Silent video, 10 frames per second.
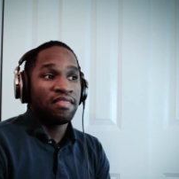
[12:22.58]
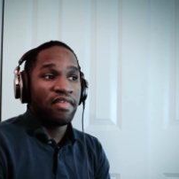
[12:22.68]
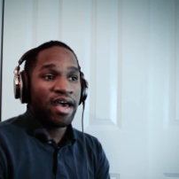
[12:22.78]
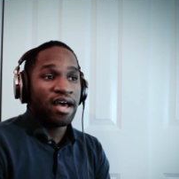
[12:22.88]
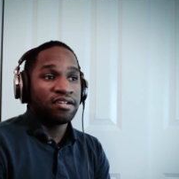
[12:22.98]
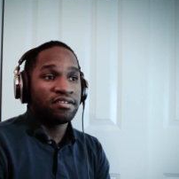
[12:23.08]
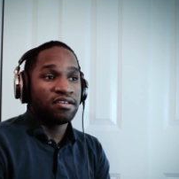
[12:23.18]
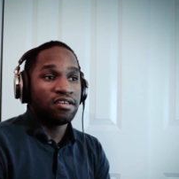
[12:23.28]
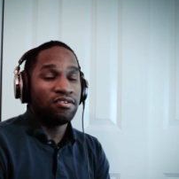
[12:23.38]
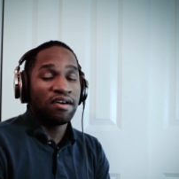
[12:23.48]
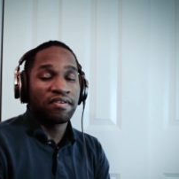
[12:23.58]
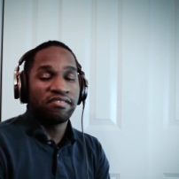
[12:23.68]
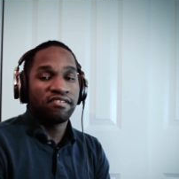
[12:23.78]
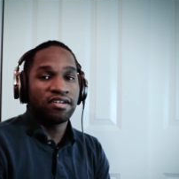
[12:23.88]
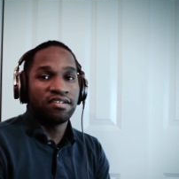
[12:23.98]
that you have
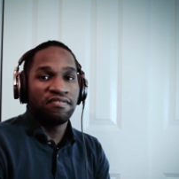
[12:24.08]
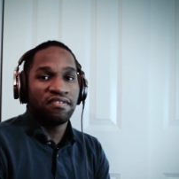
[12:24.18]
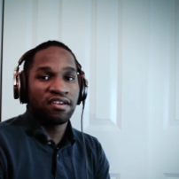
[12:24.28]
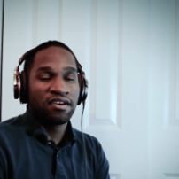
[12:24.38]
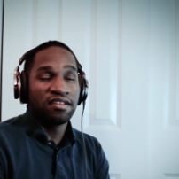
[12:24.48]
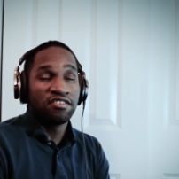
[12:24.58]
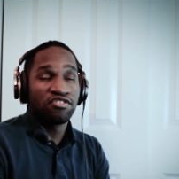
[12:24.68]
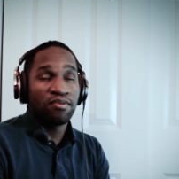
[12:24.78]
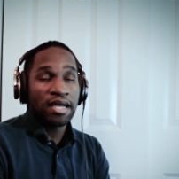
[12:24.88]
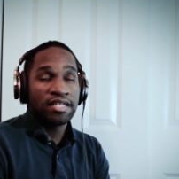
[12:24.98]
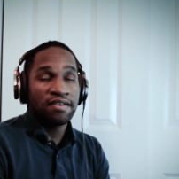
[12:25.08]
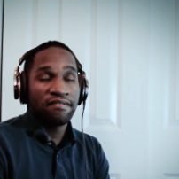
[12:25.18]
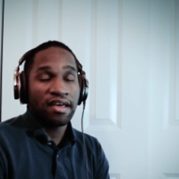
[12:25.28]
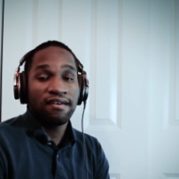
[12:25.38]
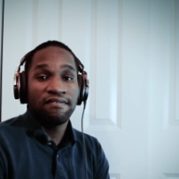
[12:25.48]

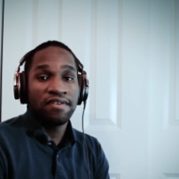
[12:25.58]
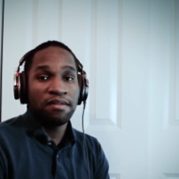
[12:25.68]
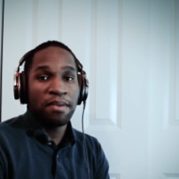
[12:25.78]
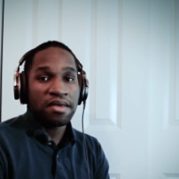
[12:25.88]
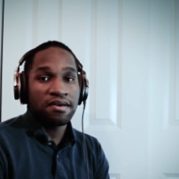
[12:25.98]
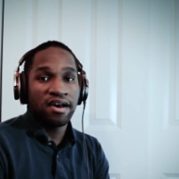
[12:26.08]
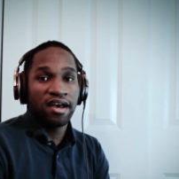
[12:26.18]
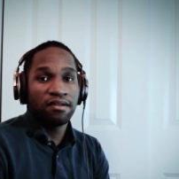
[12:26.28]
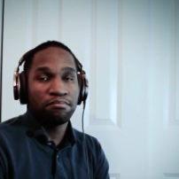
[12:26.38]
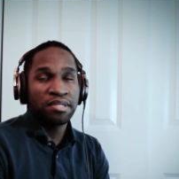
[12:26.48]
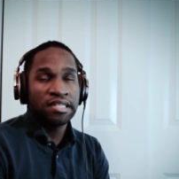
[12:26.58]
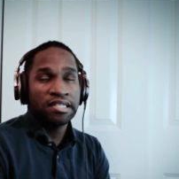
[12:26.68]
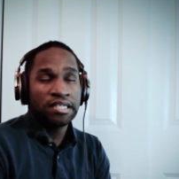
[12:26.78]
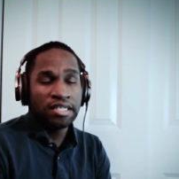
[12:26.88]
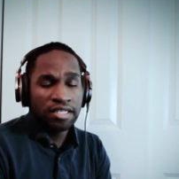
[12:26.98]
constructive feedback on,
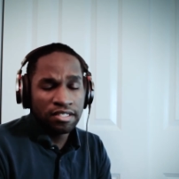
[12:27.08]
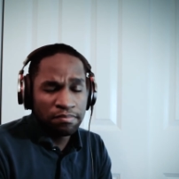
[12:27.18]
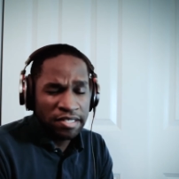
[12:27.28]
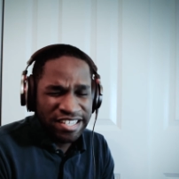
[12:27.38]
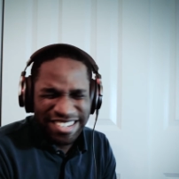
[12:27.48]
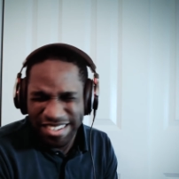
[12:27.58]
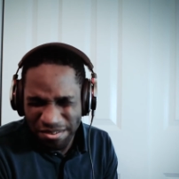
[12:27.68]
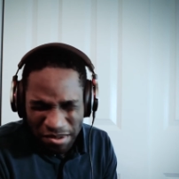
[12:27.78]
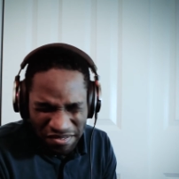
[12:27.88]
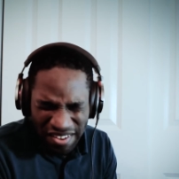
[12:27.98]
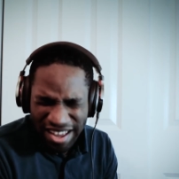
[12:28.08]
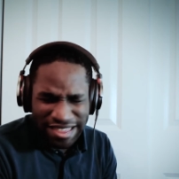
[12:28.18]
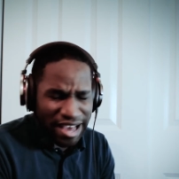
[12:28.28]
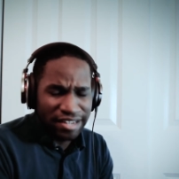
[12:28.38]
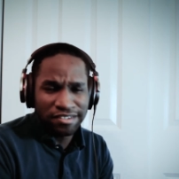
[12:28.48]
please provide
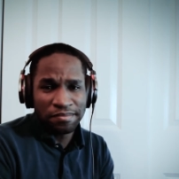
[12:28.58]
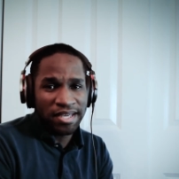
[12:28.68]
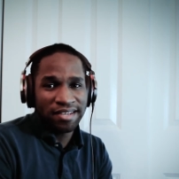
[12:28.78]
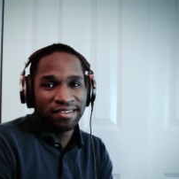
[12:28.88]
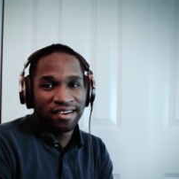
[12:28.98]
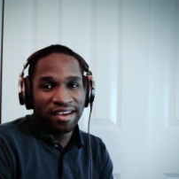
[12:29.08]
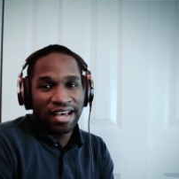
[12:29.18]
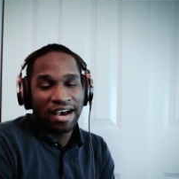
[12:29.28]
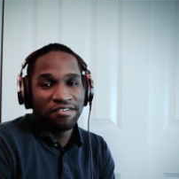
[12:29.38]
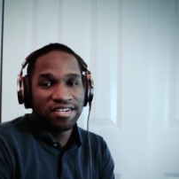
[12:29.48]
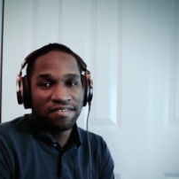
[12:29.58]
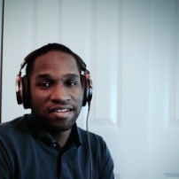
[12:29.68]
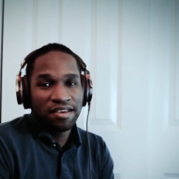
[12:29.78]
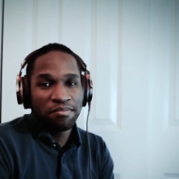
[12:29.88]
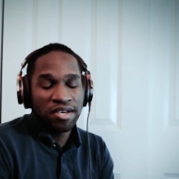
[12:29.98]
that to me. I would
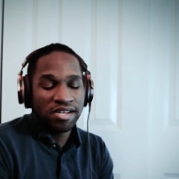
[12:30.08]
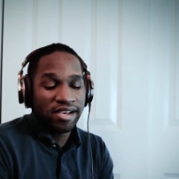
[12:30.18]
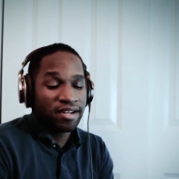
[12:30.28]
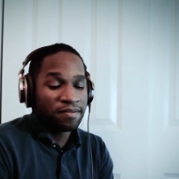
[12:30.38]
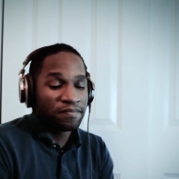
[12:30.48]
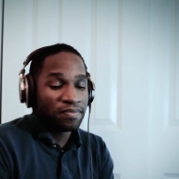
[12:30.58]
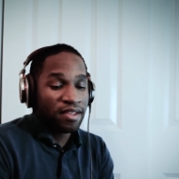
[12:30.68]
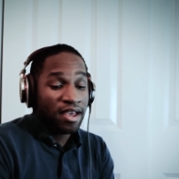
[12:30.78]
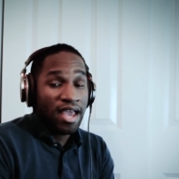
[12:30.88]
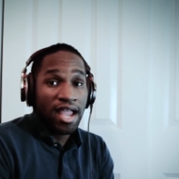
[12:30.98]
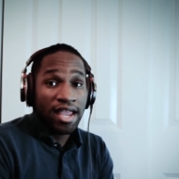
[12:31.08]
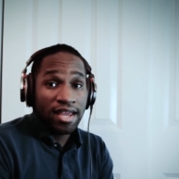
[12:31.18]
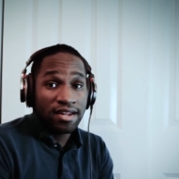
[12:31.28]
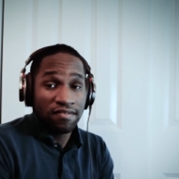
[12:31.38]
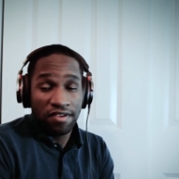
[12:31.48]
definitely appreciate it.
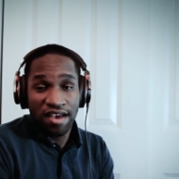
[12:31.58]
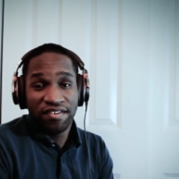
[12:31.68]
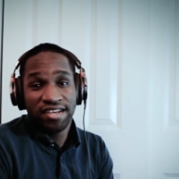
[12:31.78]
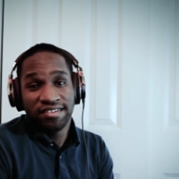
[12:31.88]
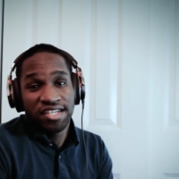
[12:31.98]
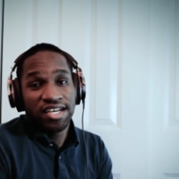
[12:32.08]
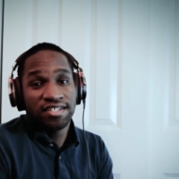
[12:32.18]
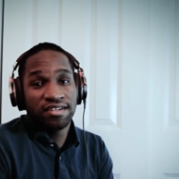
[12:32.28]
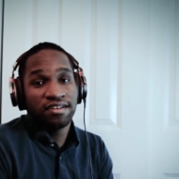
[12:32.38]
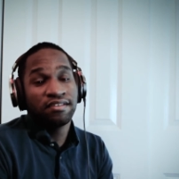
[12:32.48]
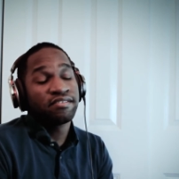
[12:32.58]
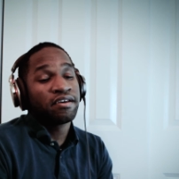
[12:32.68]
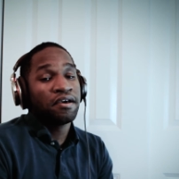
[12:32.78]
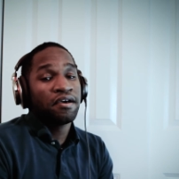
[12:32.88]
And if you have any suggestions